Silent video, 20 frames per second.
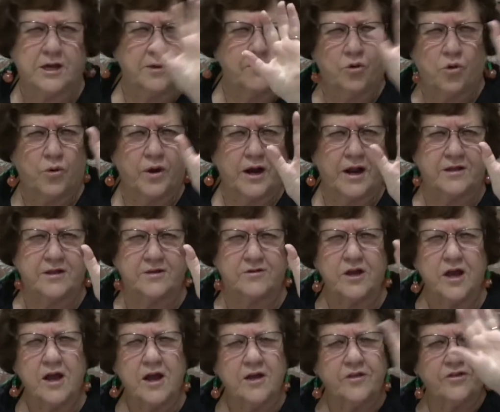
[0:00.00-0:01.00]
them going like this.
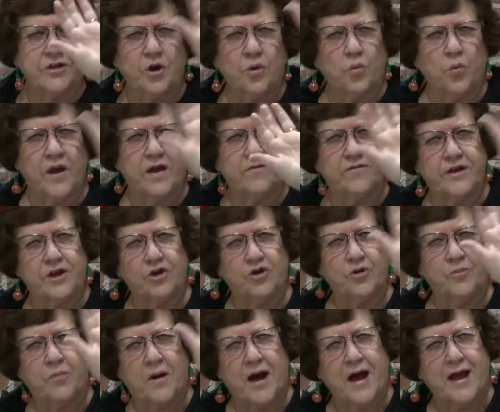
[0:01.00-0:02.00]
They're waving
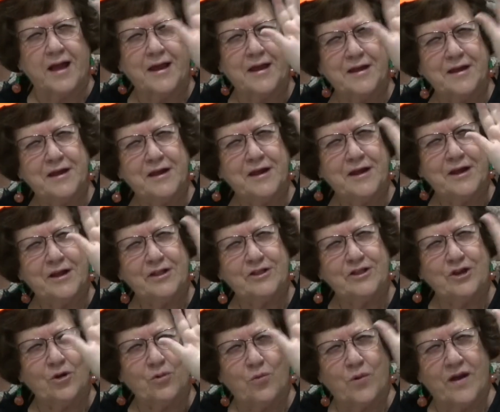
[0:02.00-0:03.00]
goodbye.
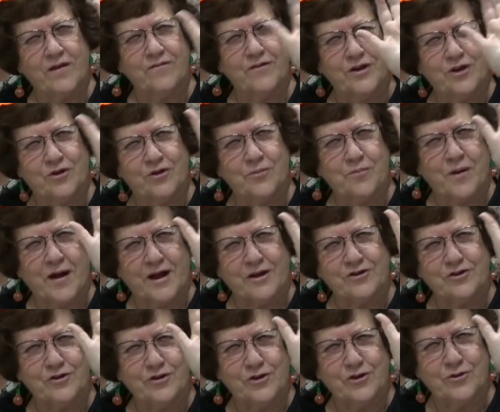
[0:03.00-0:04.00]
They're waving goodbye
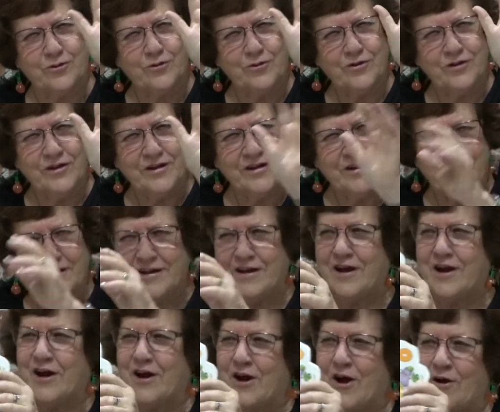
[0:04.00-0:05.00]
to you.
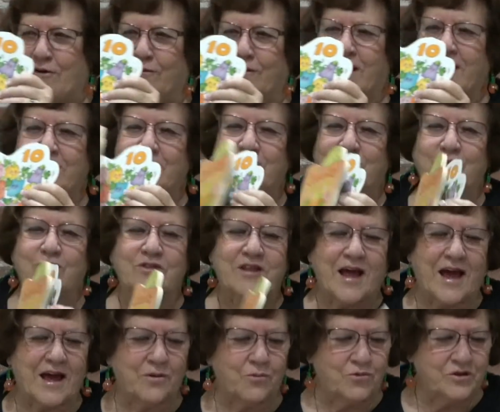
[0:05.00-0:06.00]
All right, so
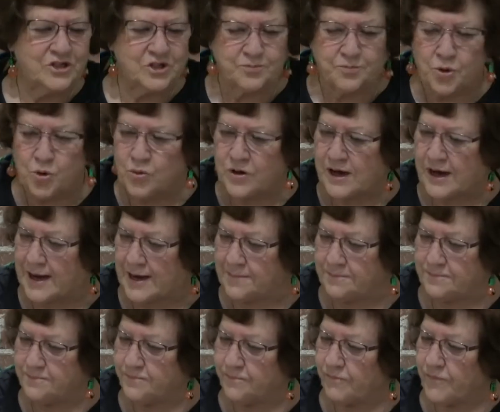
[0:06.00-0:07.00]
that was Spookley.
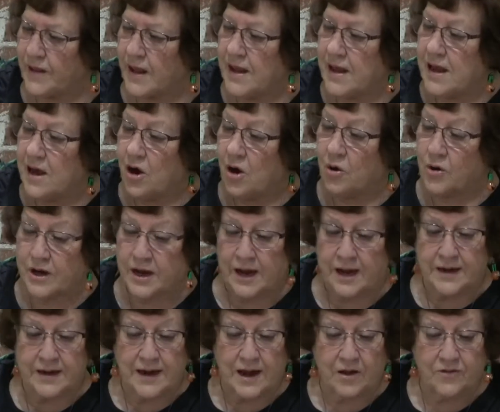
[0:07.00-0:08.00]

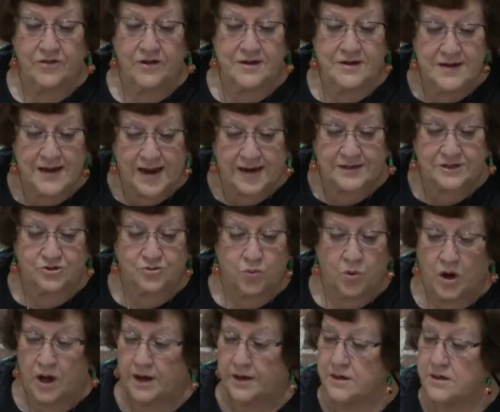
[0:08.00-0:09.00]
Okay, now the next
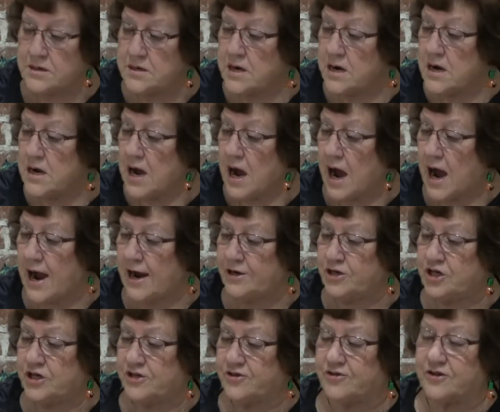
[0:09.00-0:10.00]
one I
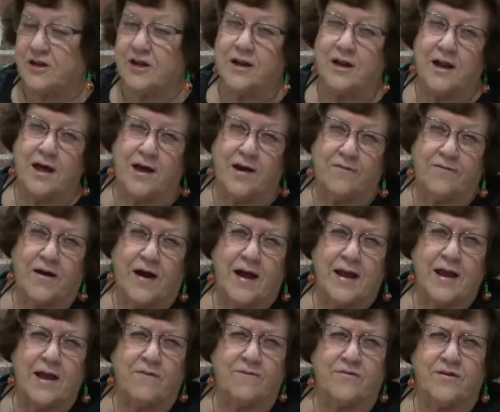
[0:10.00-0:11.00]
just love. I
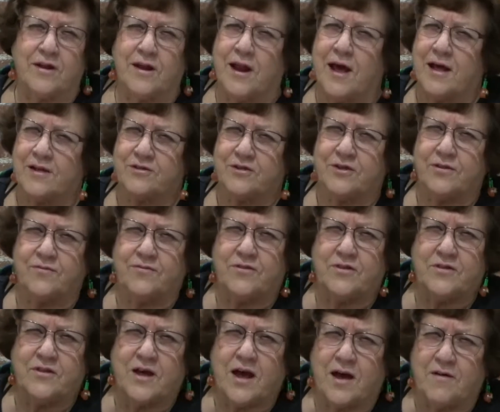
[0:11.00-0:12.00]
have lots of,
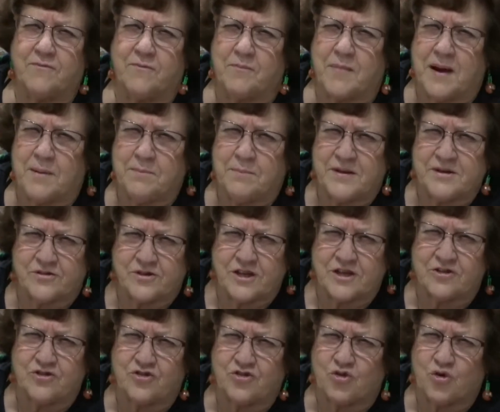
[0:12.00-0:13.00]
of my
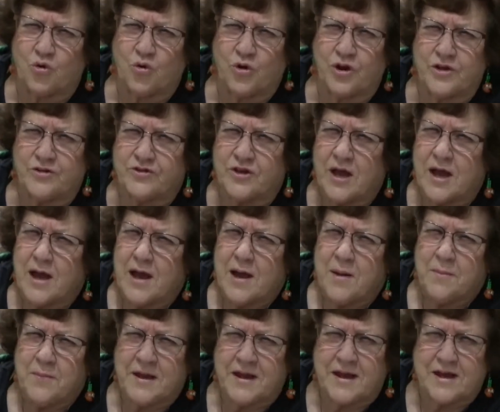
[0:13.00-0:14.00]
biscuit stories
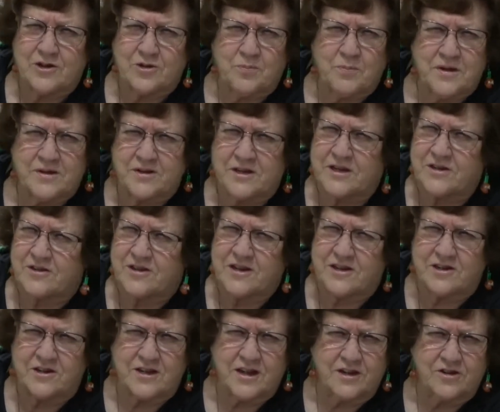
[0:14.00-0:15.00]
because Biscuit's
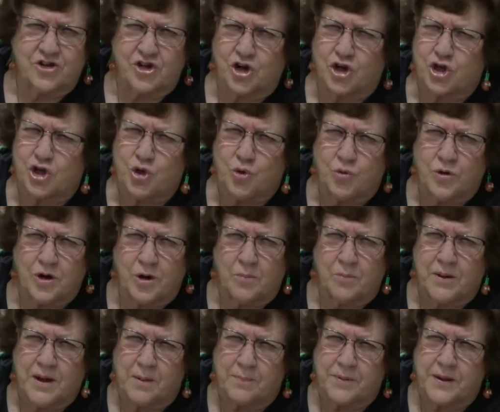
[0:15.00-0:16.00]
such a cute little
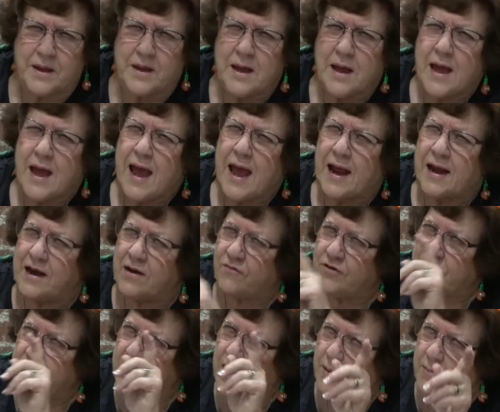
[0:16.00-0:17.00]
puppy, and
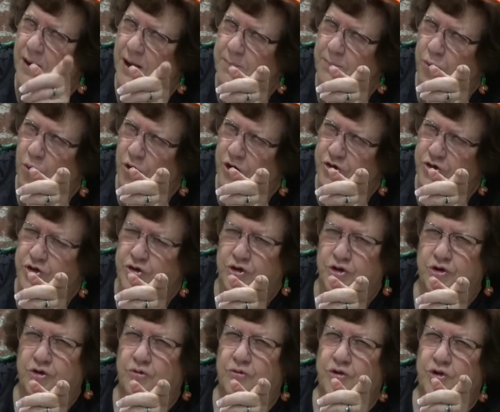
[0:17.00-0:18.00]
every time I point to
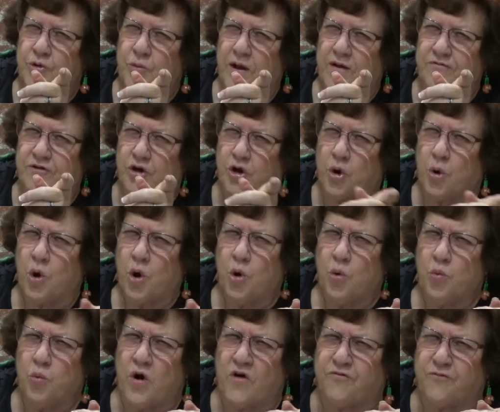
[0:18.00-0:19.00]
you, you have to go
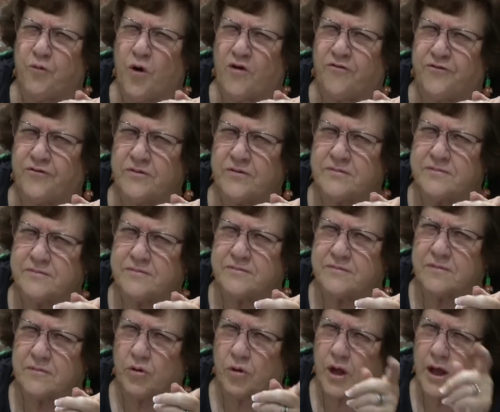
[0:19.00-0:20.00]
woof woof.
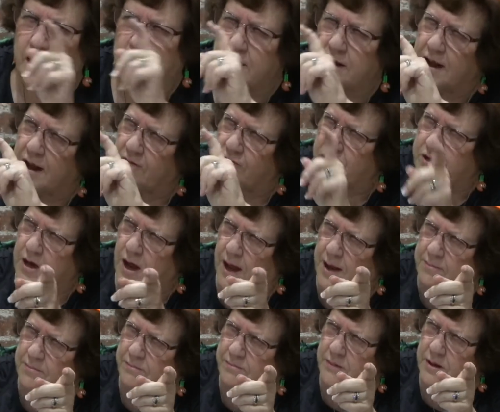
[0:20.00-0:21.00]
Okay, every
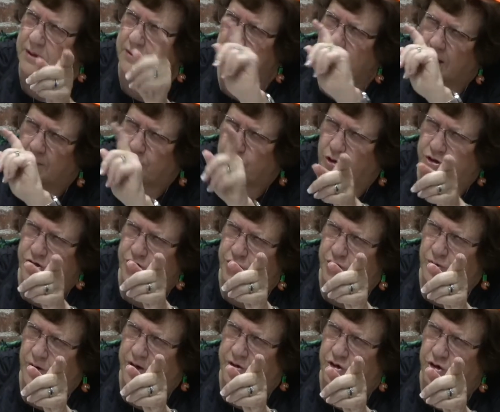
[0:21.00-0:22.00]
time I point to
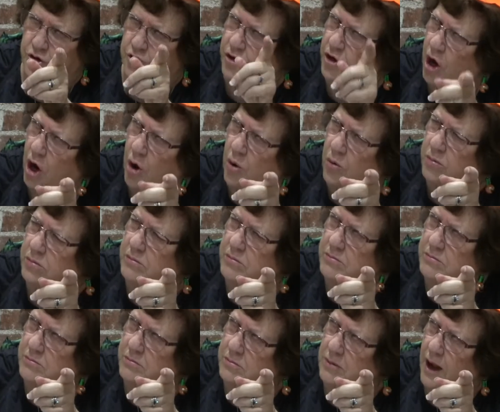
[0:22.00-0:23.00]
you and you're gonna go,
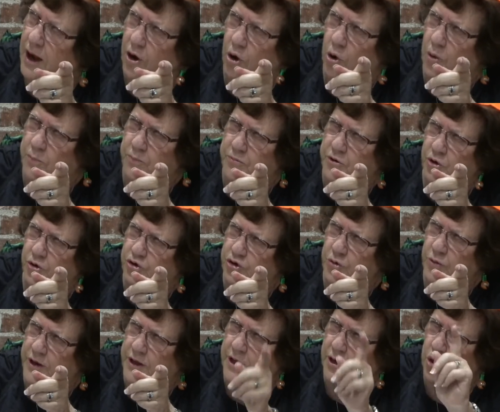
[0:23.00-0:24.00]
I hope you're
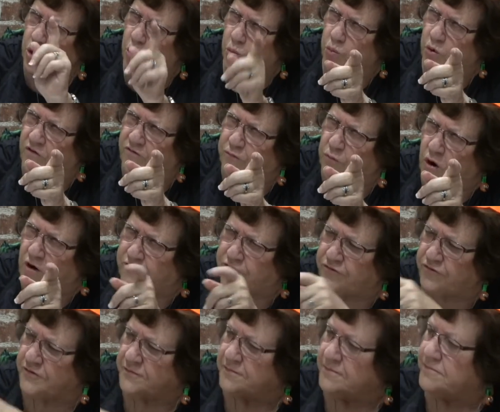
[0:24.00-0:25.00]
doing it. Woof
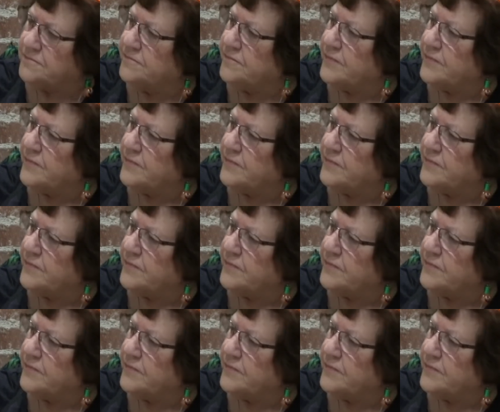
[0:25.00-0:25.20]
woof.